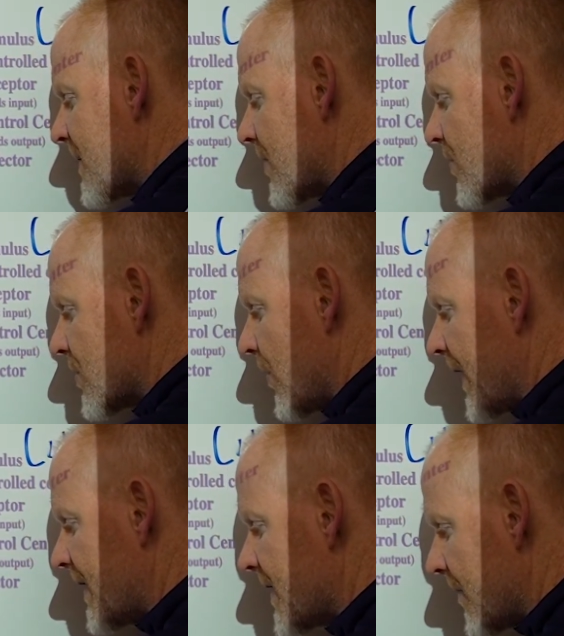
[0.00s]
potentials
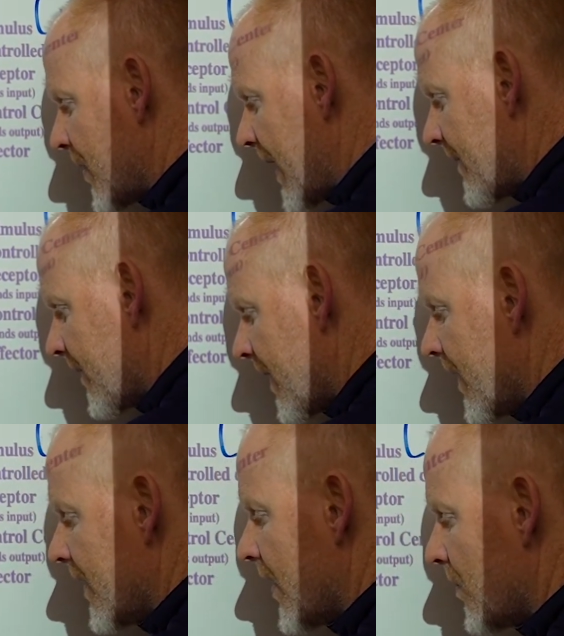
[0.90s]
going into the brain,
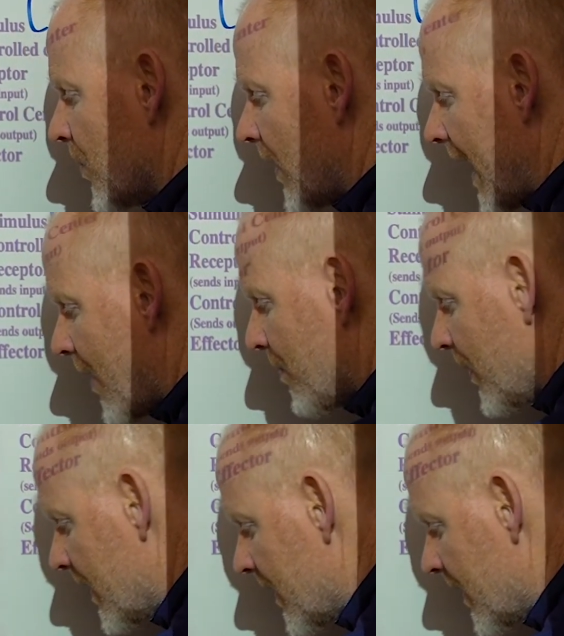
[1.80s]
no more output